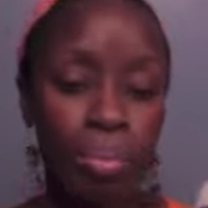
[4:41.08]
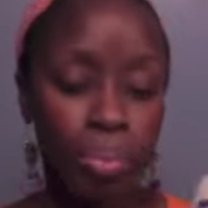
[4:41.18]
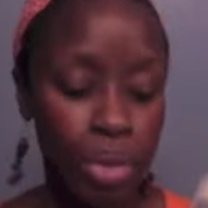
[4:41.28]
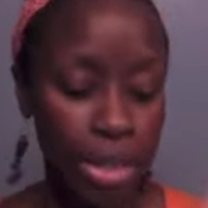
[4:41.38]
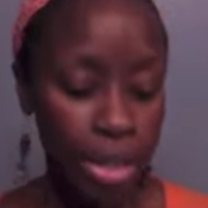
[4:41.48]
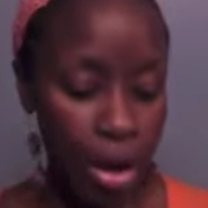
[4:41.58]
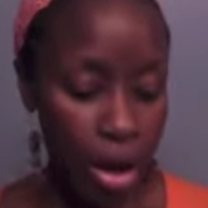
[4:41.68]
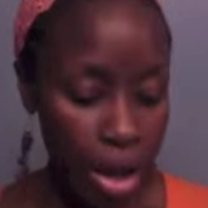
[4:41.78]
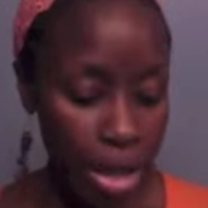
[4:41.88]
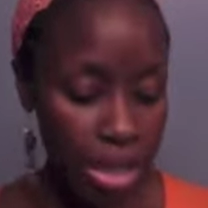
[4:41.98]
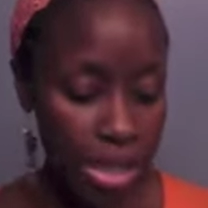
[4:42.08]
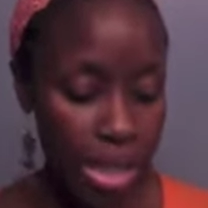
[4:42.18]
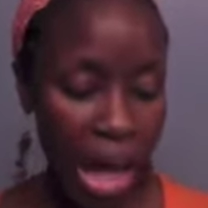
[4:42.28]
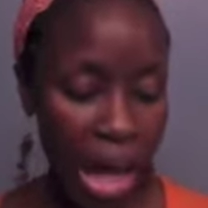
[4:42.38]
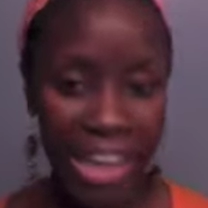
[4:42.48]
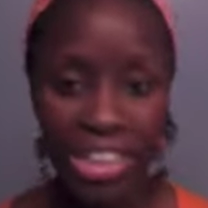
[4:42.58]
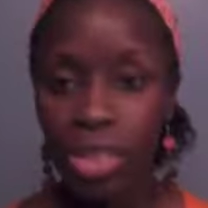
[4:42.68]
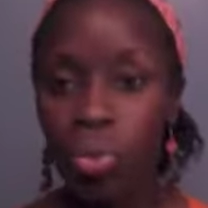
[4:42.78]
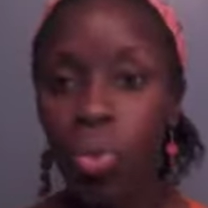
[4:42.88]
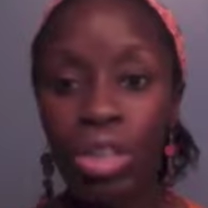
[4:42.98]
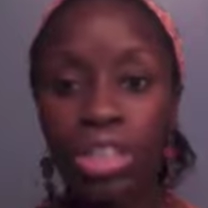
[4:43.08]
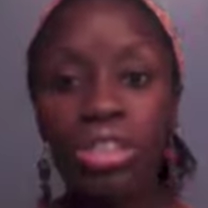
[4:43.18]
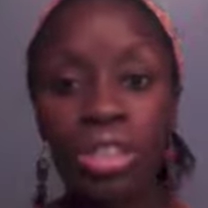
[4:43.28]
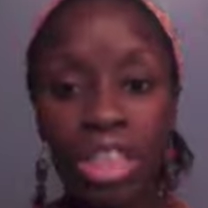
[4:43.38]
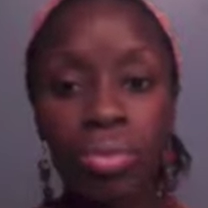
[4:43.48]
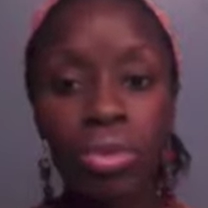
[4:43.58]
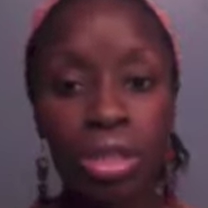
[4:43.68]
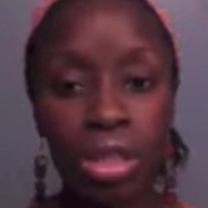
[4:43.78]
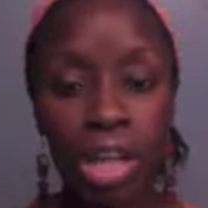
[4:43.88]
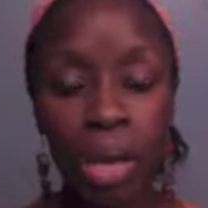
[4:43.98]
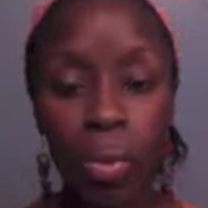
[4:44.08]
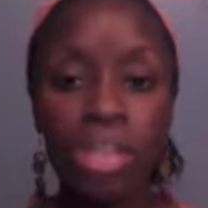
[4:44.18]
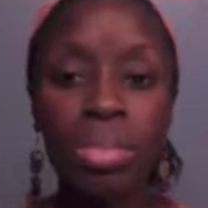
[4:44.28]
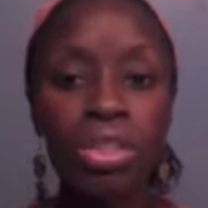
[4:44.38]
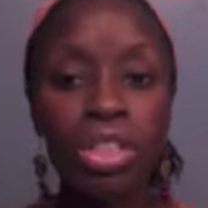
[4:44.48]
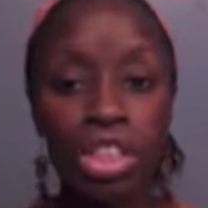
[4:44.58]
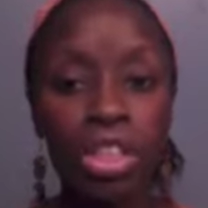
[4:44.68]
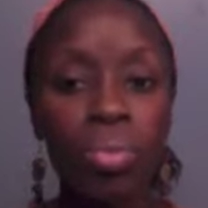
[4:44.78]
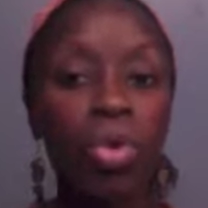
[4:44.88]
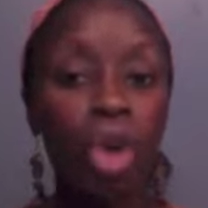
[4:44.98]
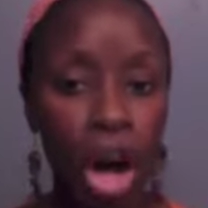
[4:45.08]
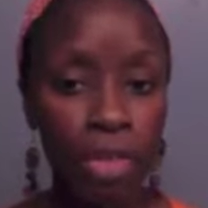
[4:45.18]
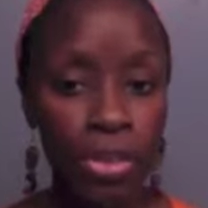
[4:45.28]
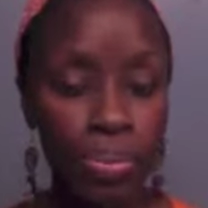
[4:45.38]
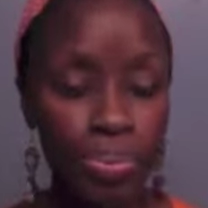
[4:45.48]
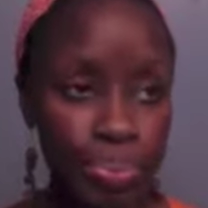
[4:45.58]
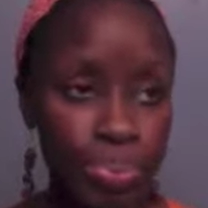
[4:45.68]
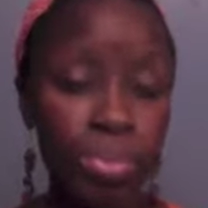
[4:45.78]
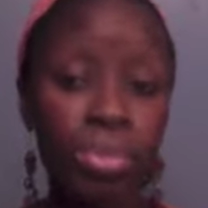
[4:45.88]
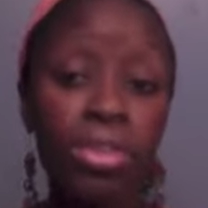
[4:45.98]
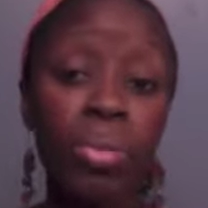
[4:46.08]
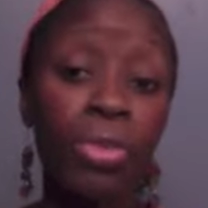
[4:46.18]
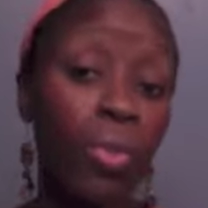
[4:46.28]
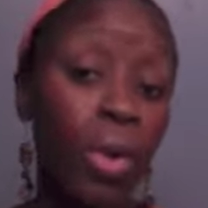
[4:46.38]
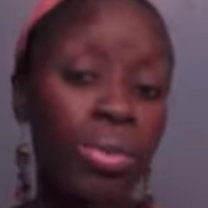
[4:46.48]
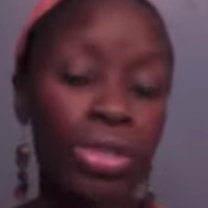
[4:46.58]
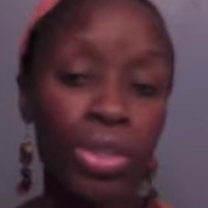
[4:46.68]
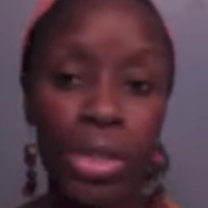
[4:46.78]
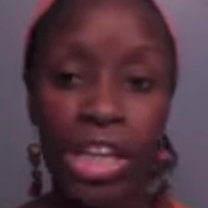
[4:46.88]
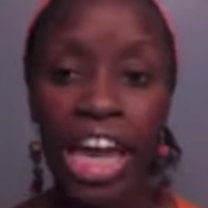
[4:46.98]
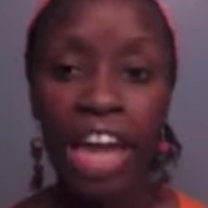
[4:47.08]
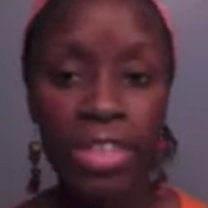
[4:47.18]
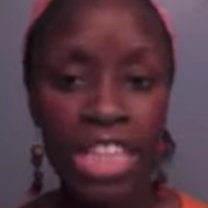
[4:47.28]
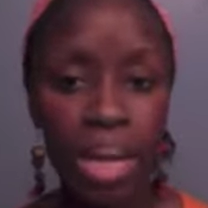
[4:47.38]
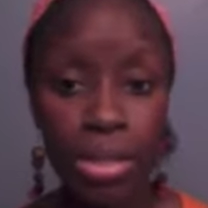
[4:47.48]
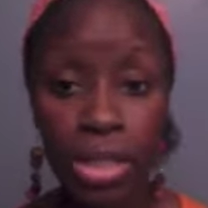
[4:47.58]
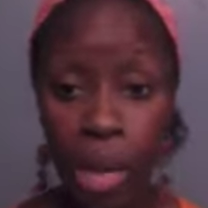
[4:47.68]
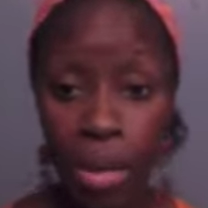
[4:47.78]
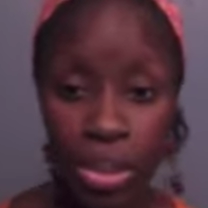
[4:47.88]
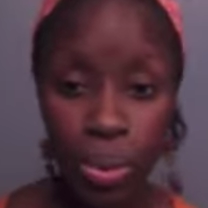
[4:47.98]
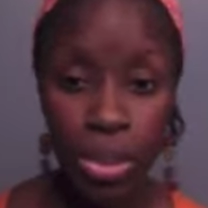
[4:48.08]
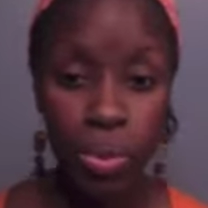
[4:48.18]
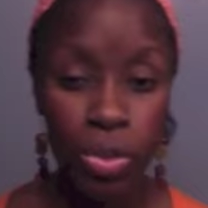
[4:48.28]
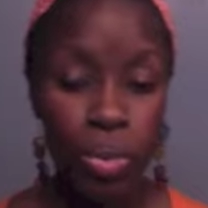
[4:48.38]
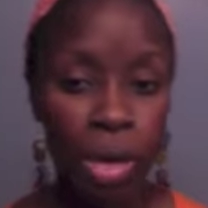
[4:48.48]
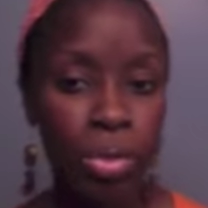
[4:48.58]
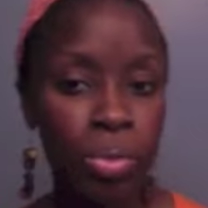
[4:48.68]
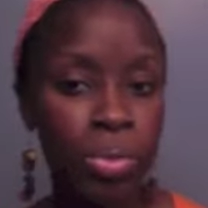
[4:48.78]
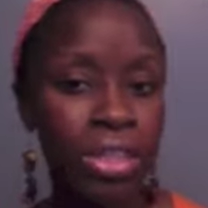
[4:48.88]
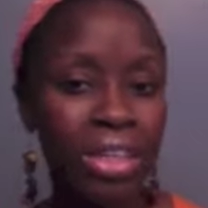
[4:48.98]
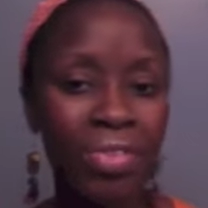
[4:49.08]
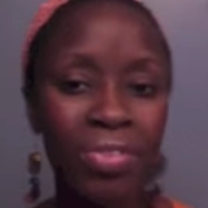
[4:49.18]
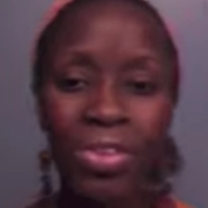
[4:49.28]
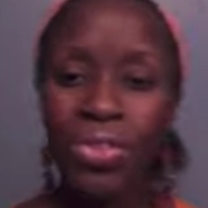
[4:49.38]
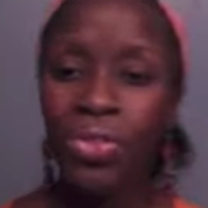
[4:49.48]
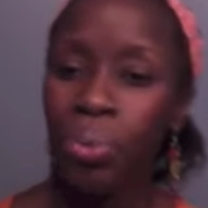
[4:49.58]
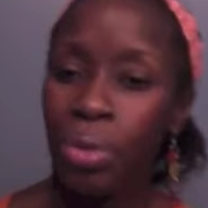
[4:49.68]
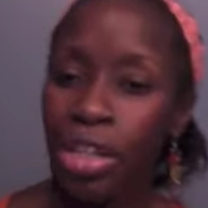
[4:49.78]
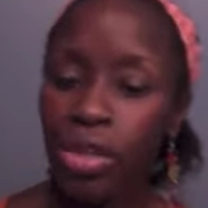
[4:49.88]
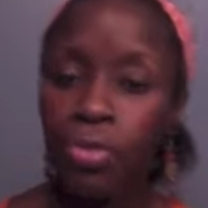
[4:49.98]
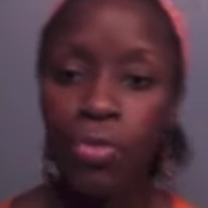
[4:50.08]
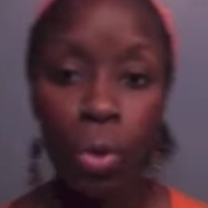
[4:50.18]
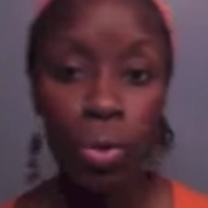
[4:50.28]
Because I just want to deep condition more often. Before I was doing it every time I took out my twist, which is probably every 3 to 4